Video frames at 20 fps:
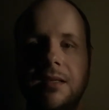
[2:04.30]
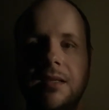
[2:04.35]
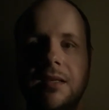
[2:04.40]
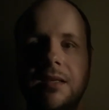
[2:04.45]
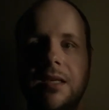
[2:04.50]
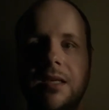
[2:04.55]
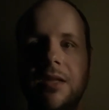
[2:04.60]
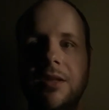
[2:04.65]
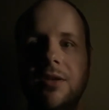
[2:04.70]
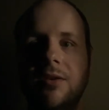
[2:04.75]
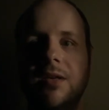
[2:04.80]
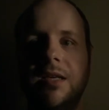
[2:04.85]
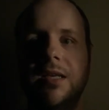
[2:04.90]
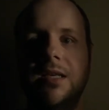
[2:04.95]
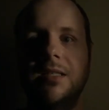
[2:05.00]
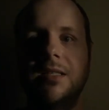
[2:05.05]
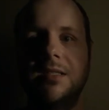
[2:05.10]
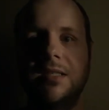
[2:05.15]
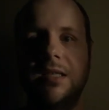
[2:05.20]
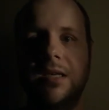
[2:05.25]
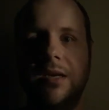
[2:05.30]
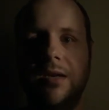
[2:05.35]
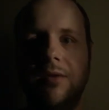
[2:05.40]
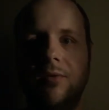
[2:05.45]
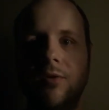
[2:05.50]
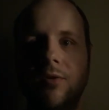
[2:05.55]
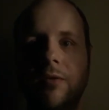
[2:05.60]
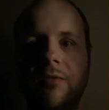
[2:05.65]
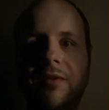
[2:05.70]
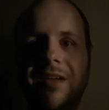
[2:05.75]
Now there is an
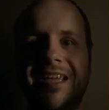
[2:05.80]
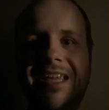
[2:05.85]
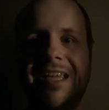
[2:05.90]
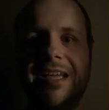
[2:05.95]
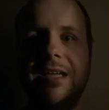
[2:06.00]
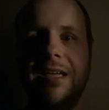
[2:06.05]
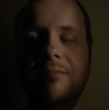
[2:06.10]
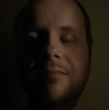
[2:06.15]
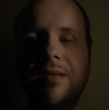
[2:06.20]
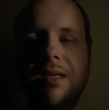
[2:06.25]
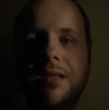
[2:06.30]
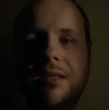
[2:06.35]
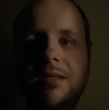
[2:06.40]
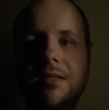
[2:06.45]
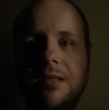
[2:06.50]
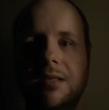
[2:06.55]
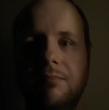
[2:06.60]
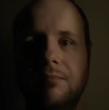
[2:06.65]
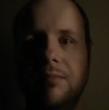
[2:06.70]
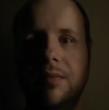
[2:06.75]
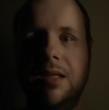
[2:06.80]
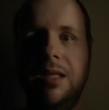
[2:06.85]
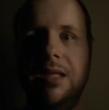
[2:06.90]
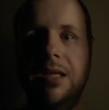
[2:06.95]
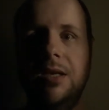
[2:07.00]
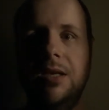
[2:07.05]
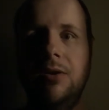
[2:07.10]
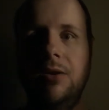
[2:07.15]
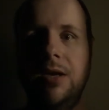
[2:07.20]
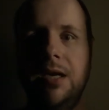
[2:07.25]
Orphic hymn to
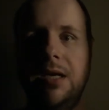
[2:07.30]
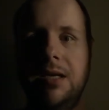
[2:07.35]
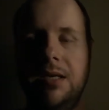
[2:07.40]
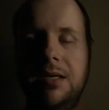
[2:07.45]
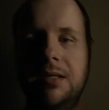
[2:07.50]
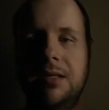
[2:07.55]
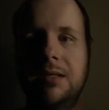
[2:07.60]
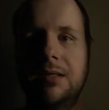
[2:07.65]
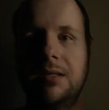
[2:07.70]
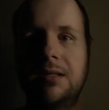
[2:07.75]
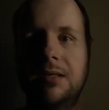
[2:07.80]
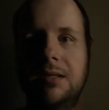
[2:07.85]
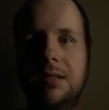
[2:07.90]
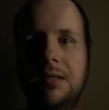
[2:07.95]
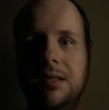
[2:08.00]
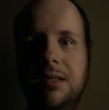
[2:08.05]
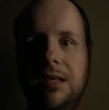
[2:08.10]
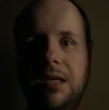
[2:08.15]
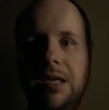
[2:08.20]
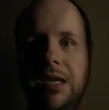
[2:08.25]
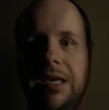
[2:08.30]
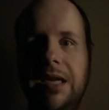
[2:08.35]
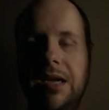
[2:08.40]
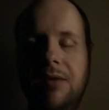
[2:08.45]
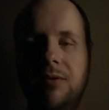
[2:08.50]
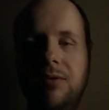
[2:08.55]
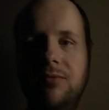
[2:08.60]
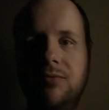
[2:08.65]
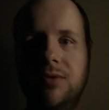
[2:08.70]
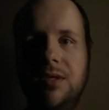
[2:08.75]
Melinoe, and I
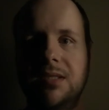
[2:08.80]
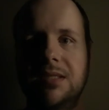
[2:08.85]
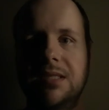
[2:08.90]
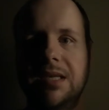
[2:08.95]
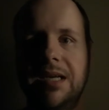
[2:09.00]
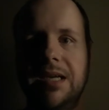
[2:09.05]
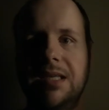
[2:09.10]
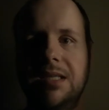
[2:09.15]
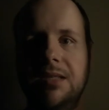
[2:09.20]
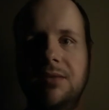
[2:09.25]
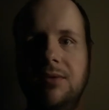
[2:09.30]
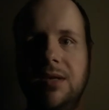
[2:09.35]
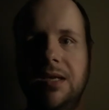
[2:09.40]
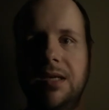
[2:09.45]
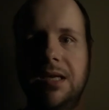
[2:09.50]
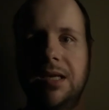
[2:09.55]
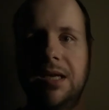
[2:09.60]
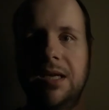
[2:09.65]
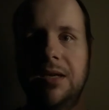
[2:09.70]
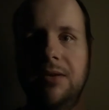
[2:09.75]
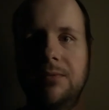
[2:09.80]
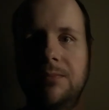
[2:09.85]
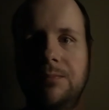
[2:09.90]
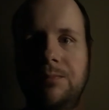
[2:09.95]
will recite it right now.